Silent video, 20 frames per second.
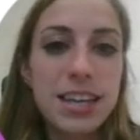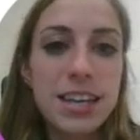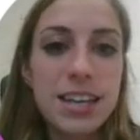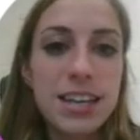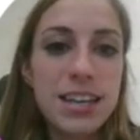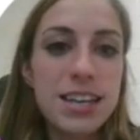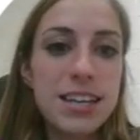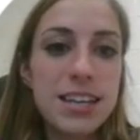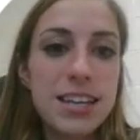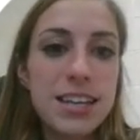
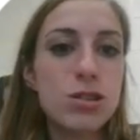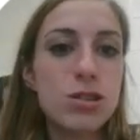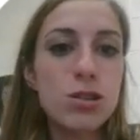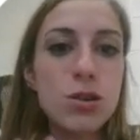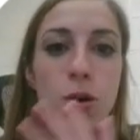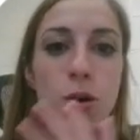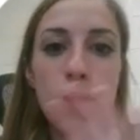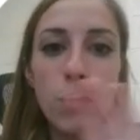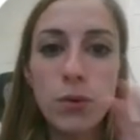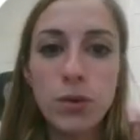it is
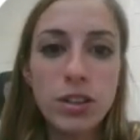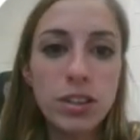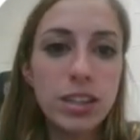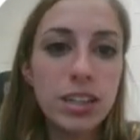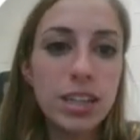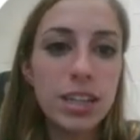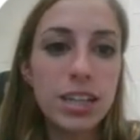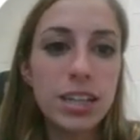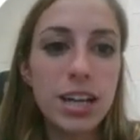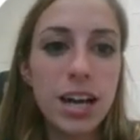
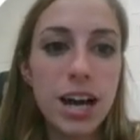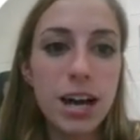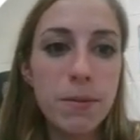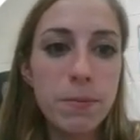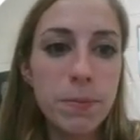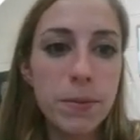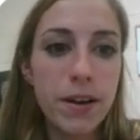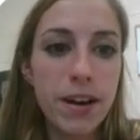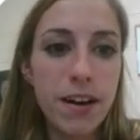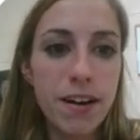totally
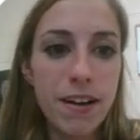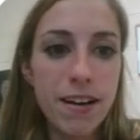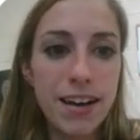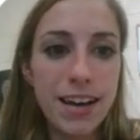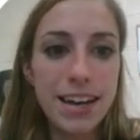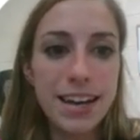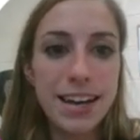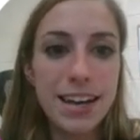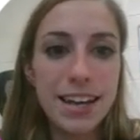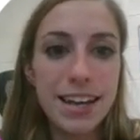up
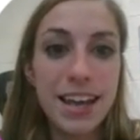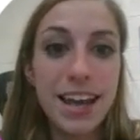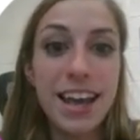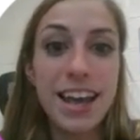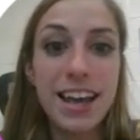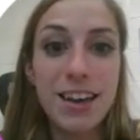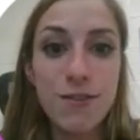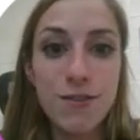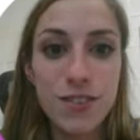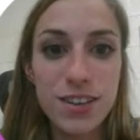on
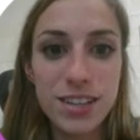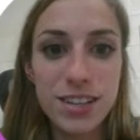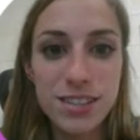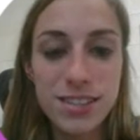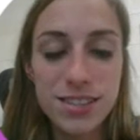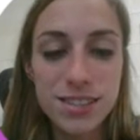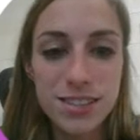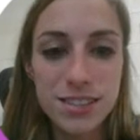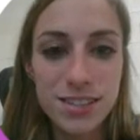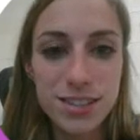
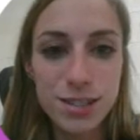Canvas.